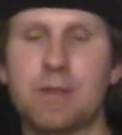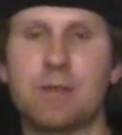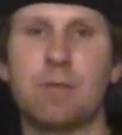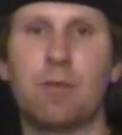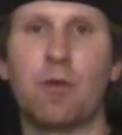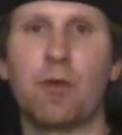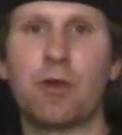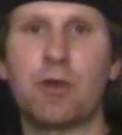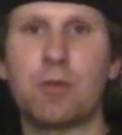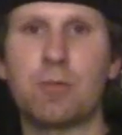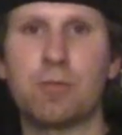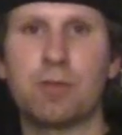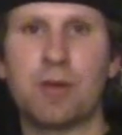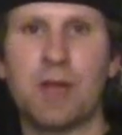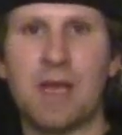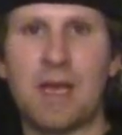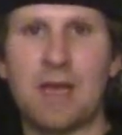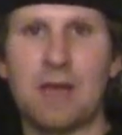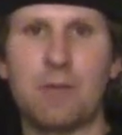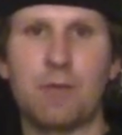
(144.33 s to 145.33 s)
The more you
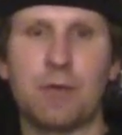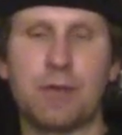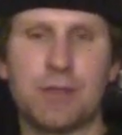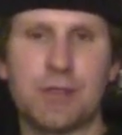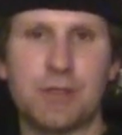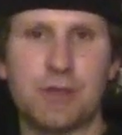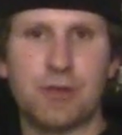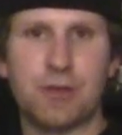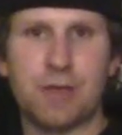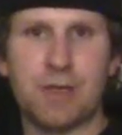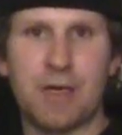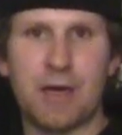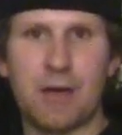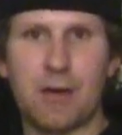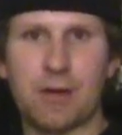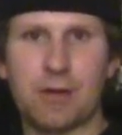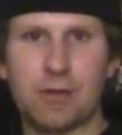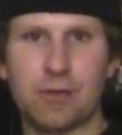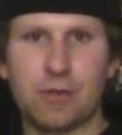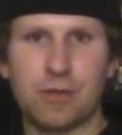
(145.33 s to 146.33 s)
play with a certain
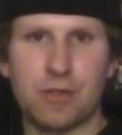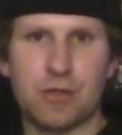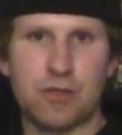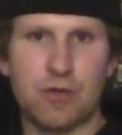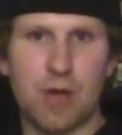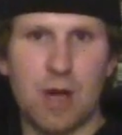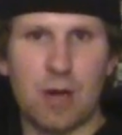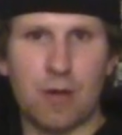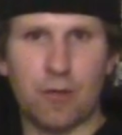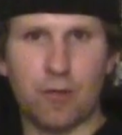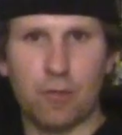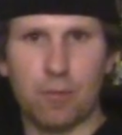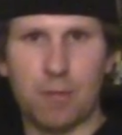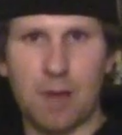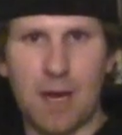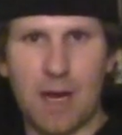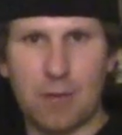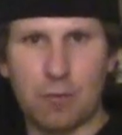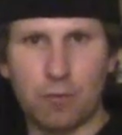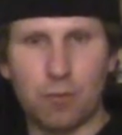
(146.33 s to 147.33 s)
character, the stronger their
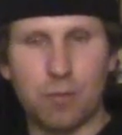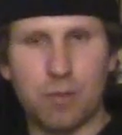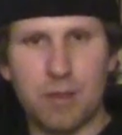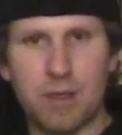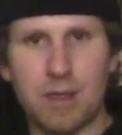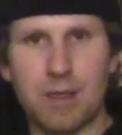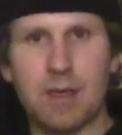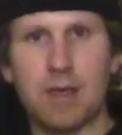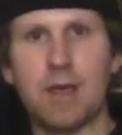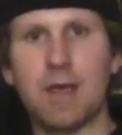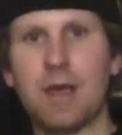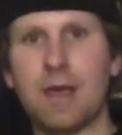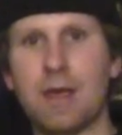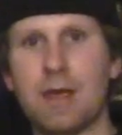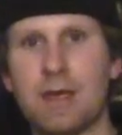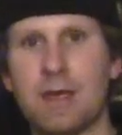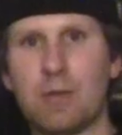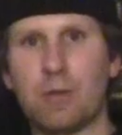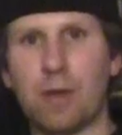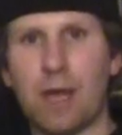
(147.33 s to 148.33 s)
bond will be,
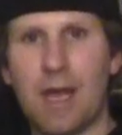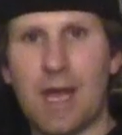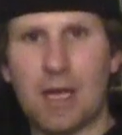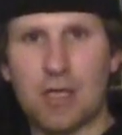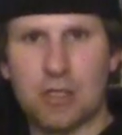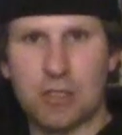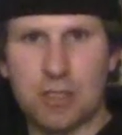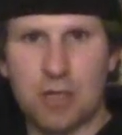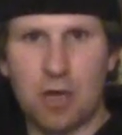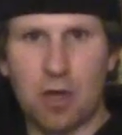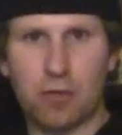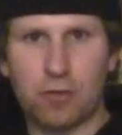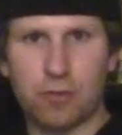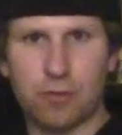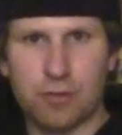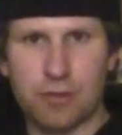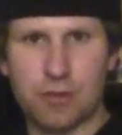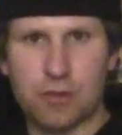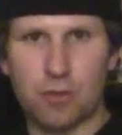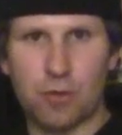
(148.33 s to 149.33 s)
and it will actually alter
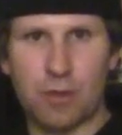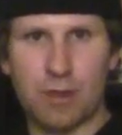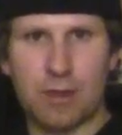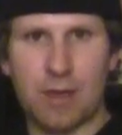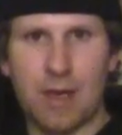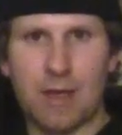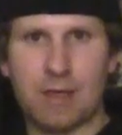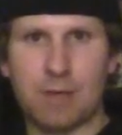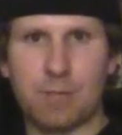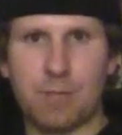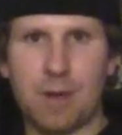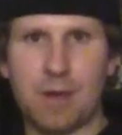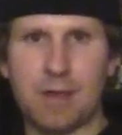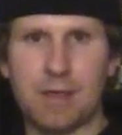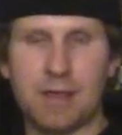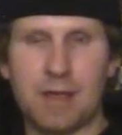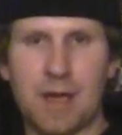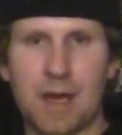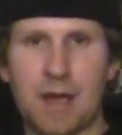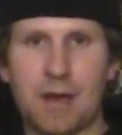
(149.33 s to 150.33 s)
the storyline
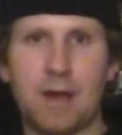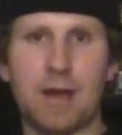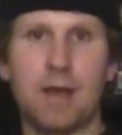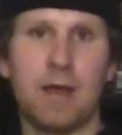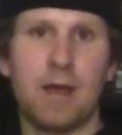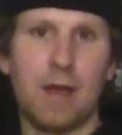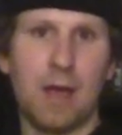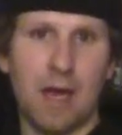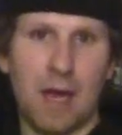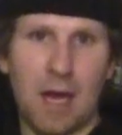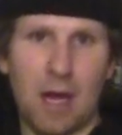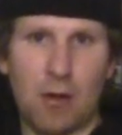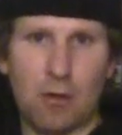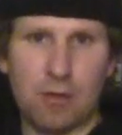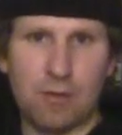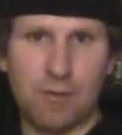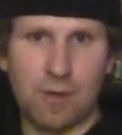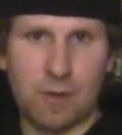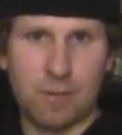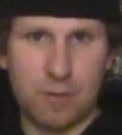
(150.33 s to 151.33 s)
depending on how
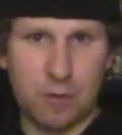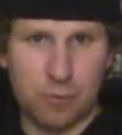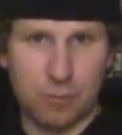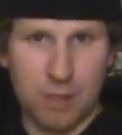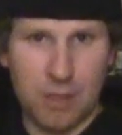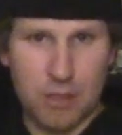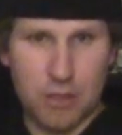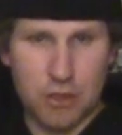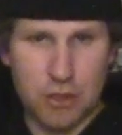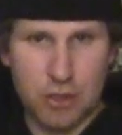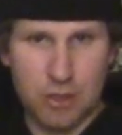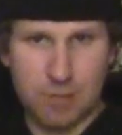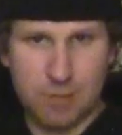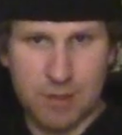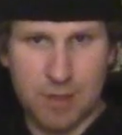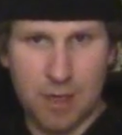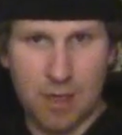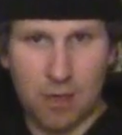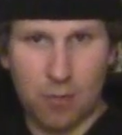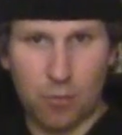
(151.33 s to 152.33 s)
developed your relationships
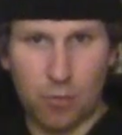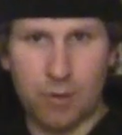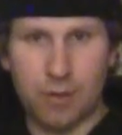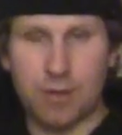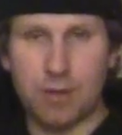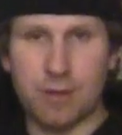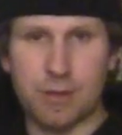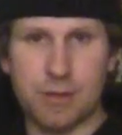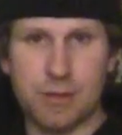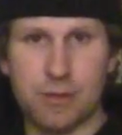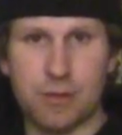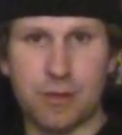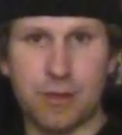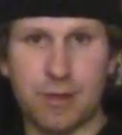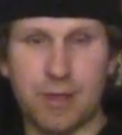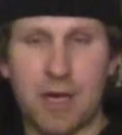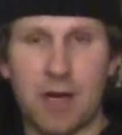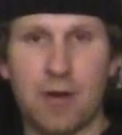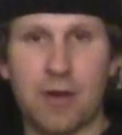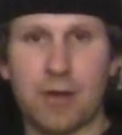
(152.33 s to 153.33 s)
are with a certain
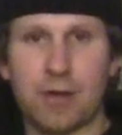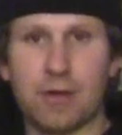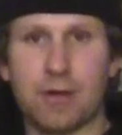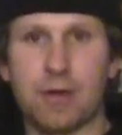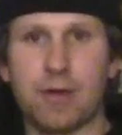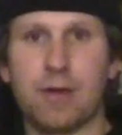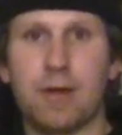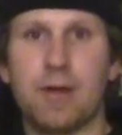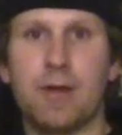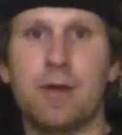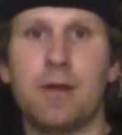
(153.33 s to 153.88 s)
character.